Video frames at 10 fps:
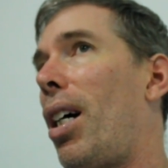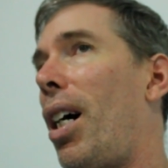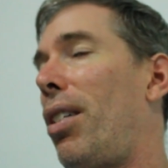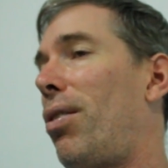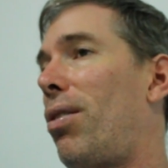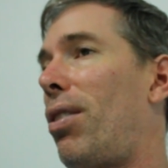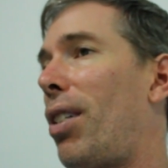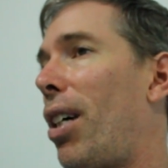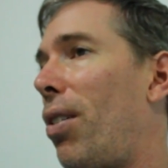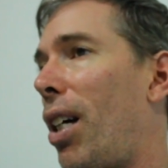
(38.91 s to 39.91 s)
I
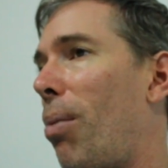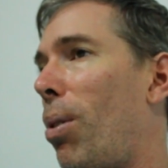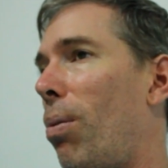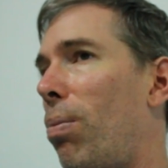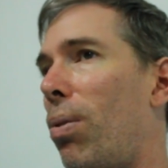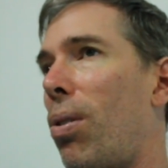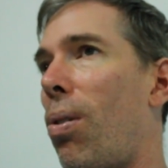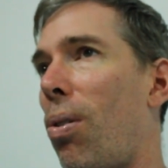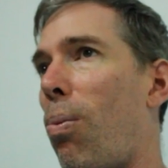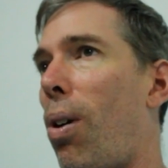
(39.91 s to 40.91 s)
decided, okay, well, we'll go
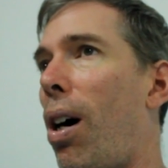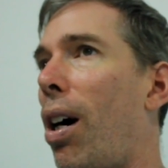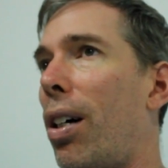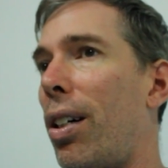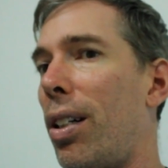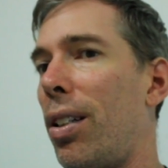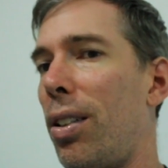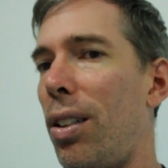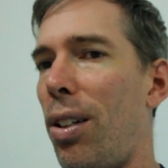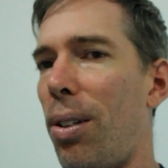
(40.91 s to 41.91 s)
on a walk
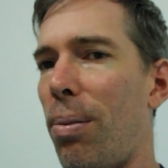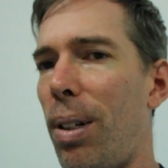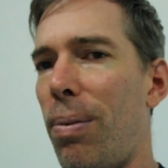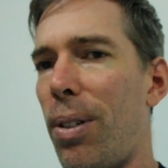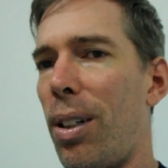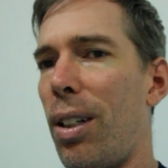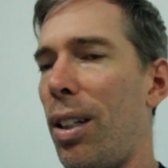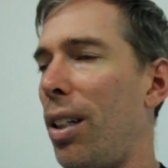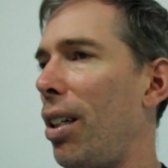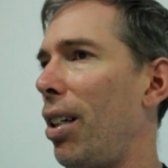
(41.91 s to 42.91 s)
near the river
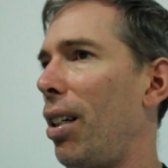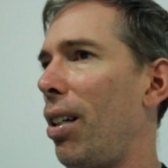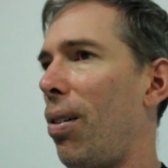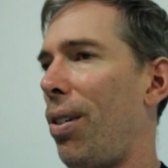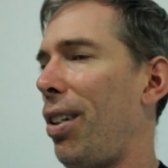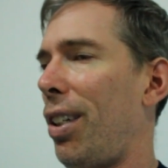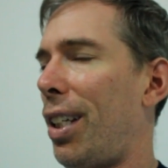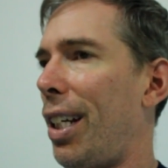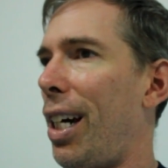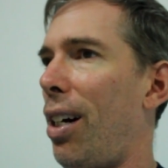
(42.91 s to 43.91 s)
or near the
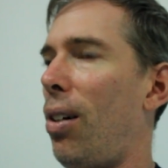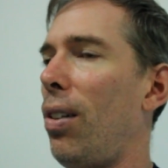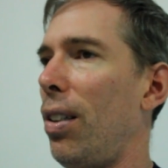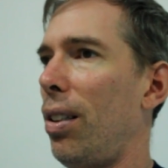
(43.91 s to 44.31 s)
canal.